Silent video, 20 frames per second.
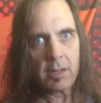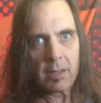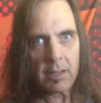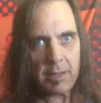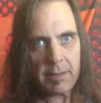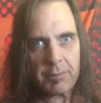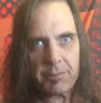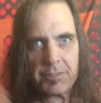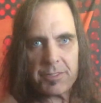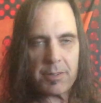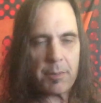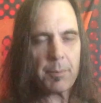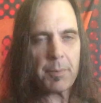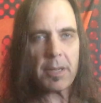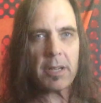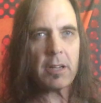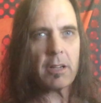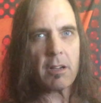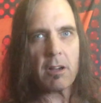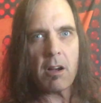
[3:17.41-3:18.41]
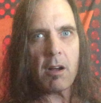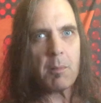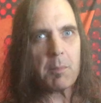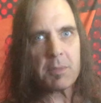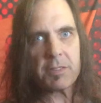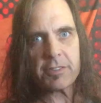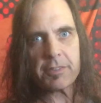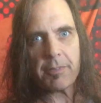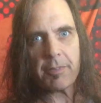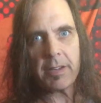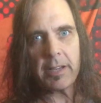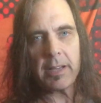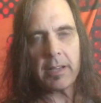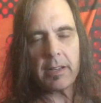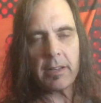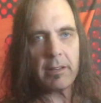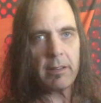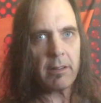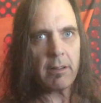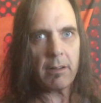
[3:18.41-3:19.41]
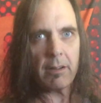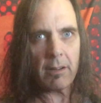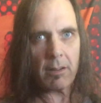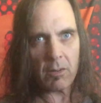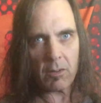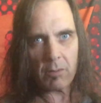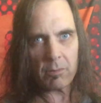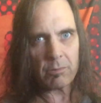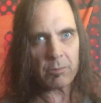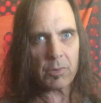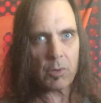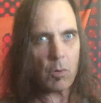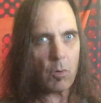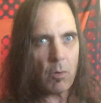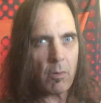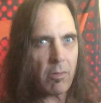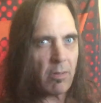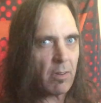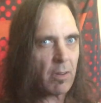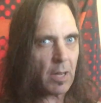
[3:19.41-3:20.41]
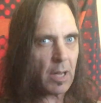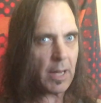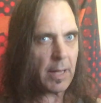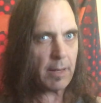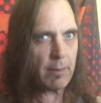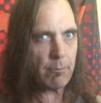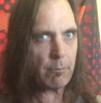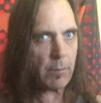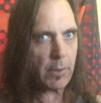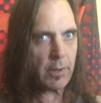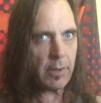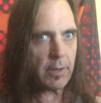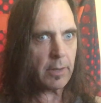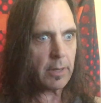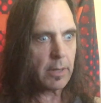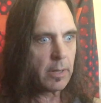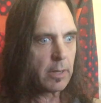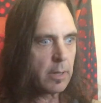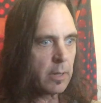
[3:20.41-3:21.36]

Leave something in the comments if I didn't, and I'll go over it again. But